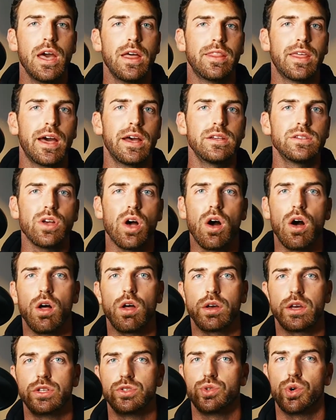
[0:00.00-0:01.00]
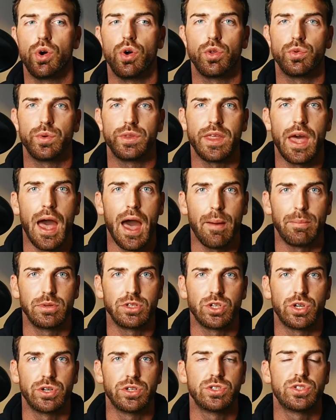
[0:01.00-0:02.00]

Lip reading: that is all controlled with the Aperture.